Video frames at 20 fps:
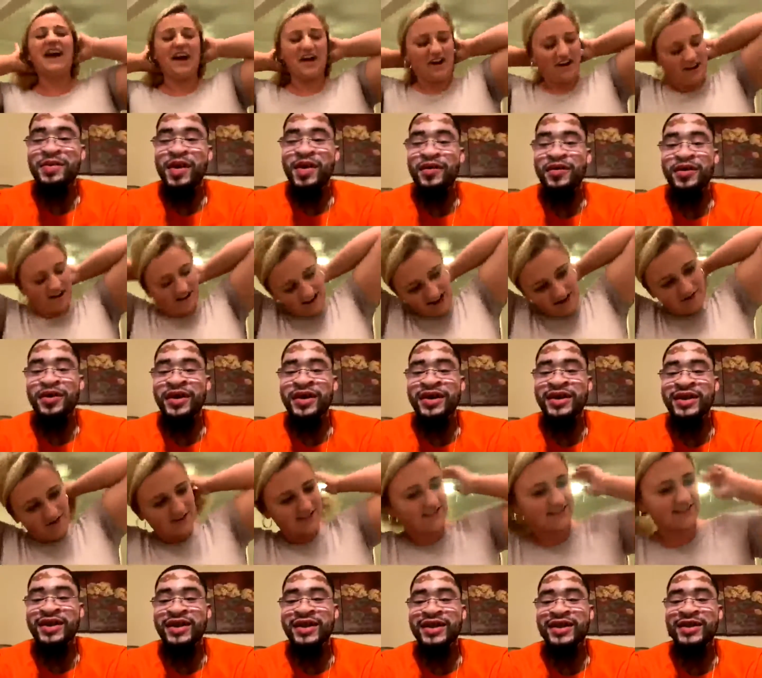Speaker 1: friends. and I went
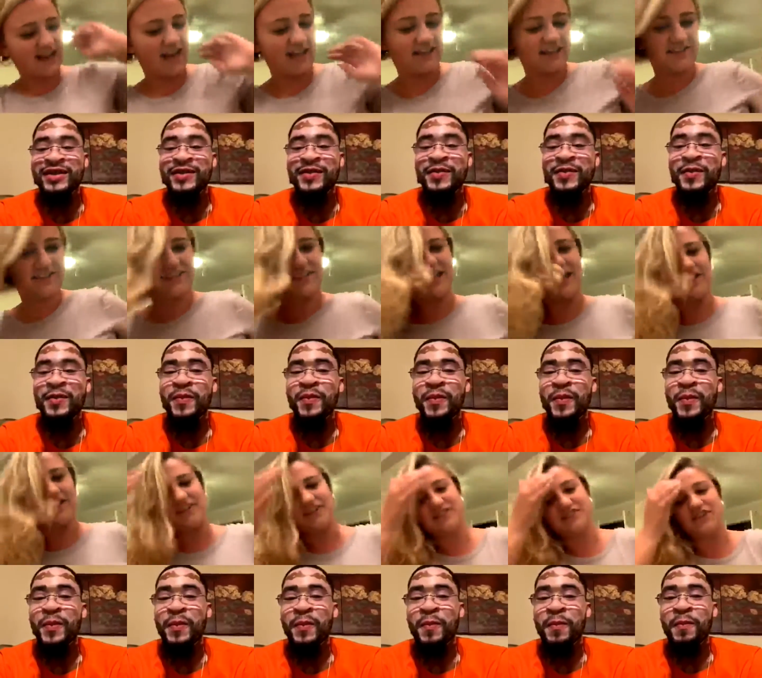to college together,
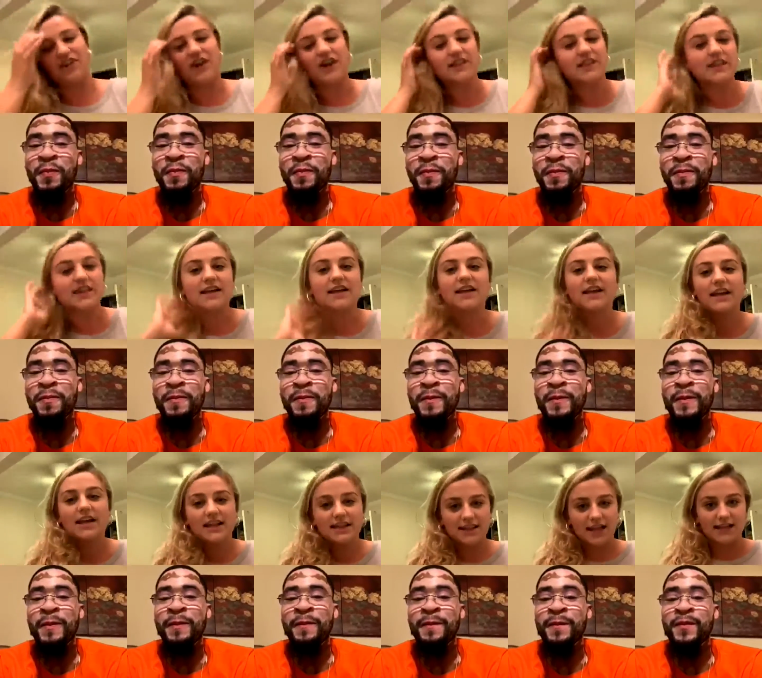so I think
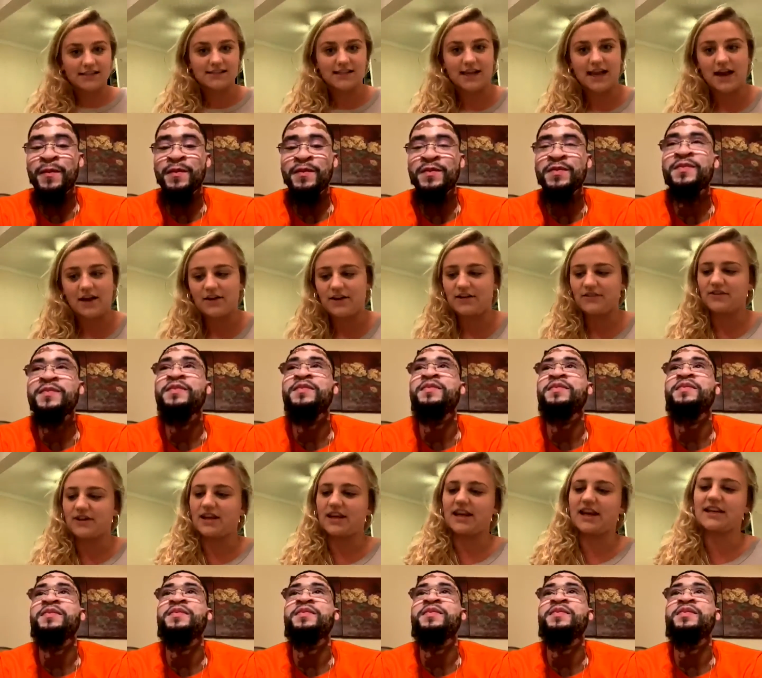that's like how I even
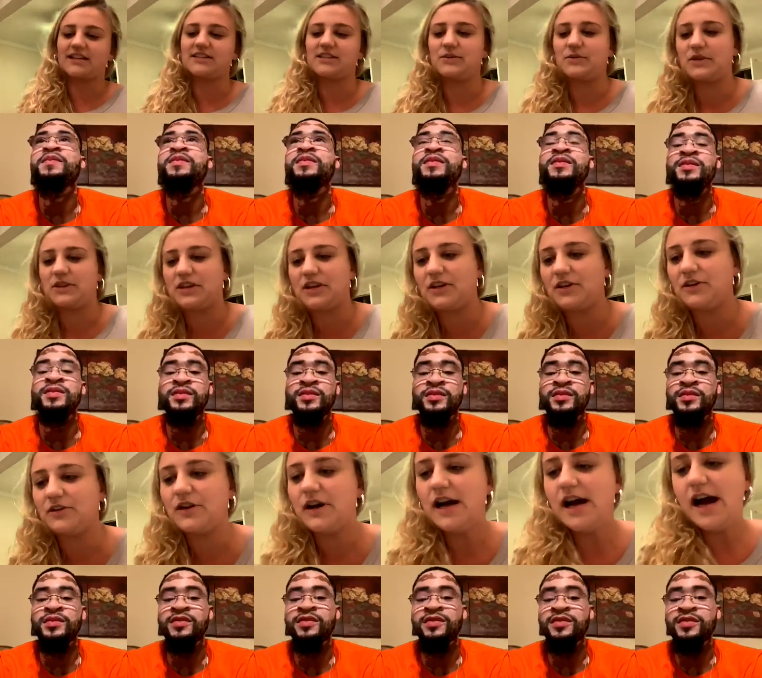connected with you.
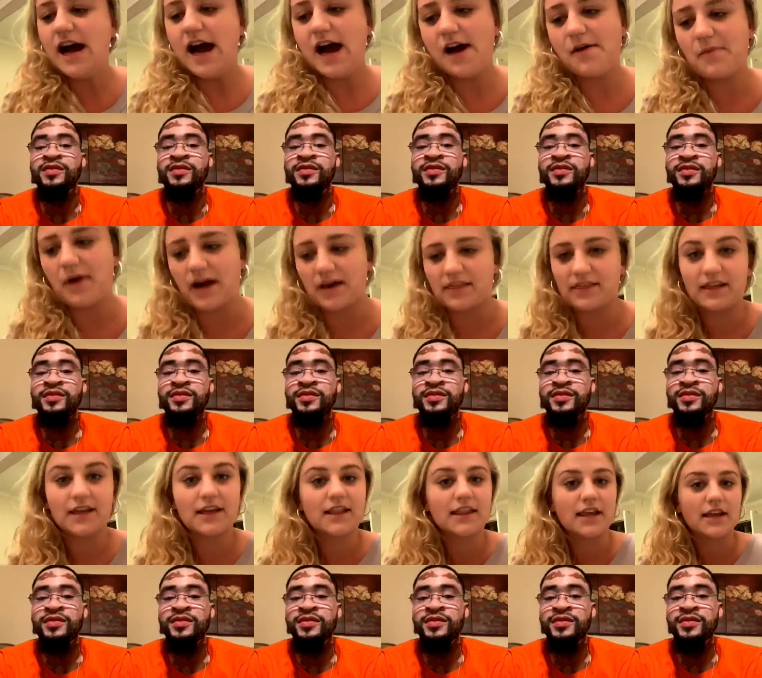Um, I think
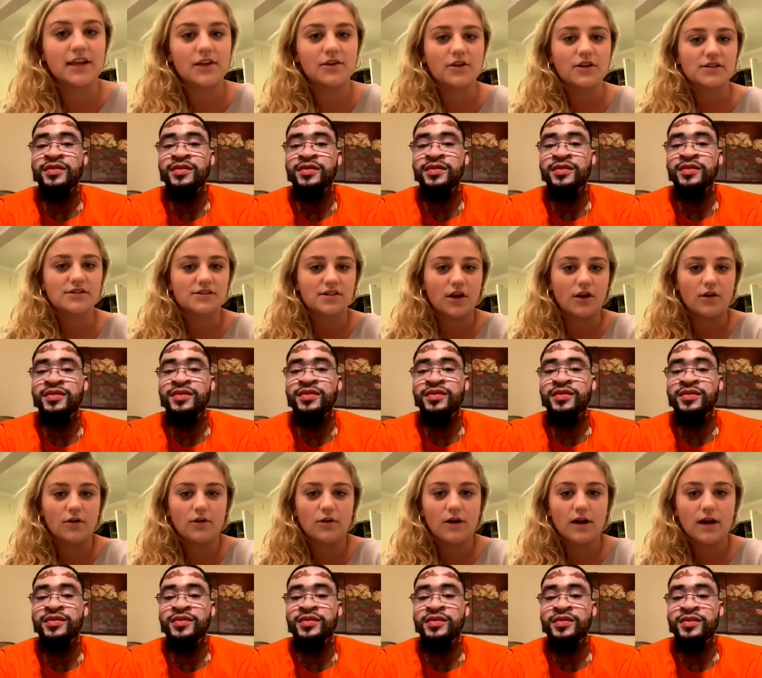that you are
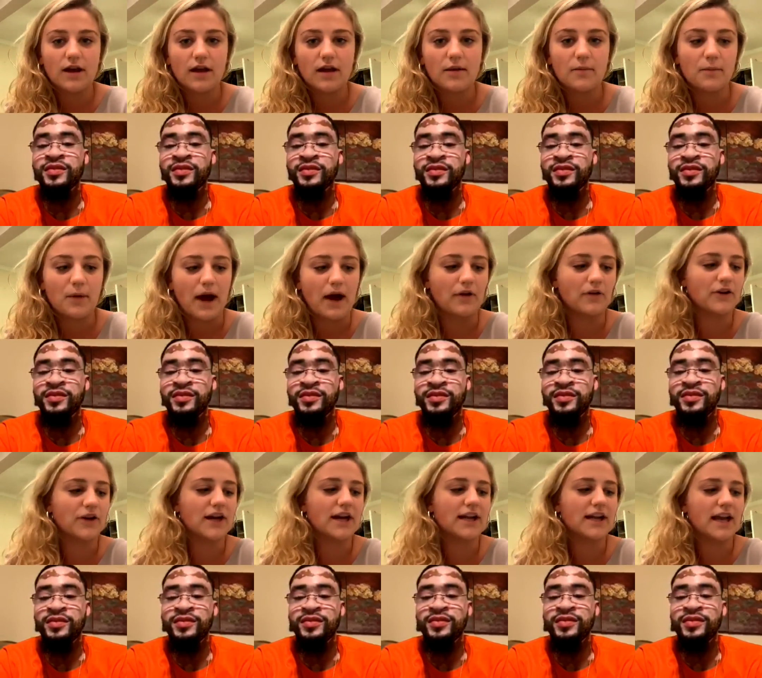so
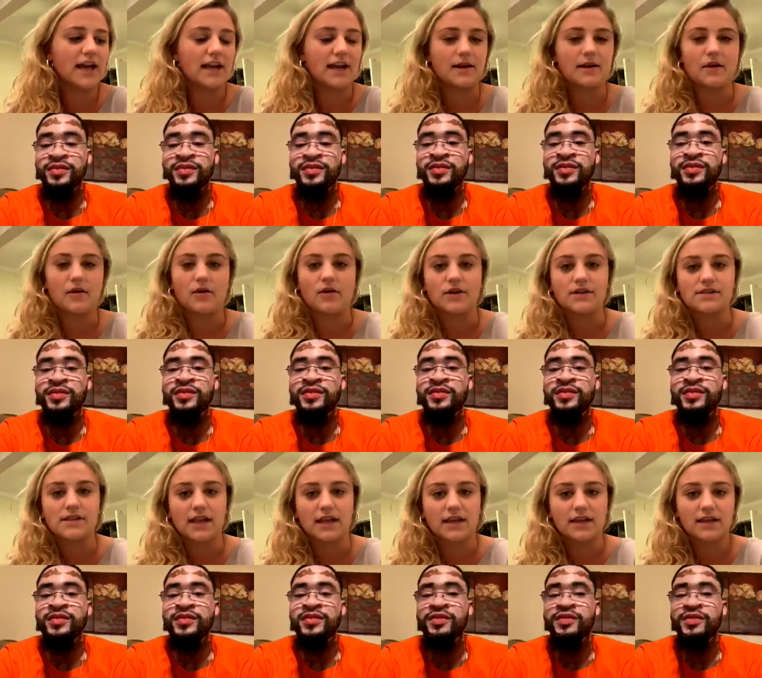empowering, and I always
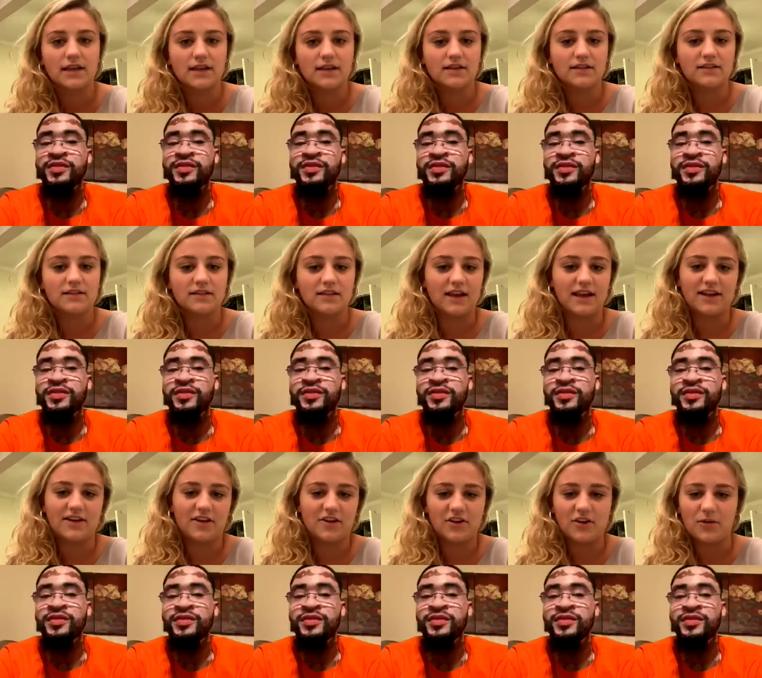like like all
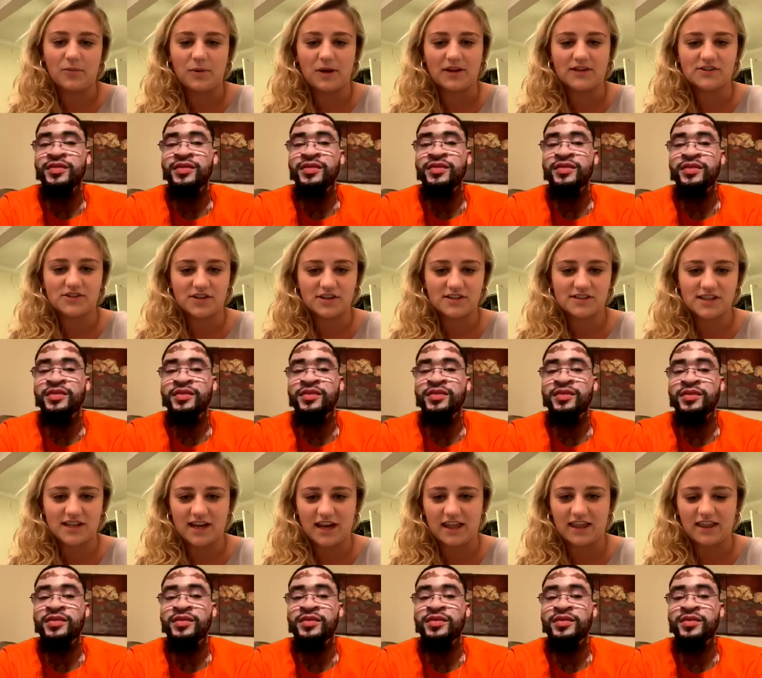your pictures, and
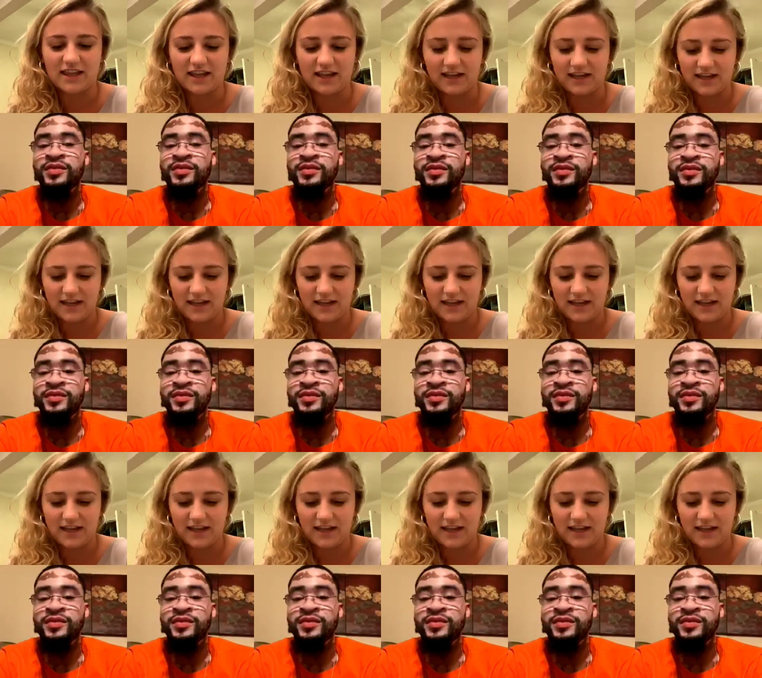I think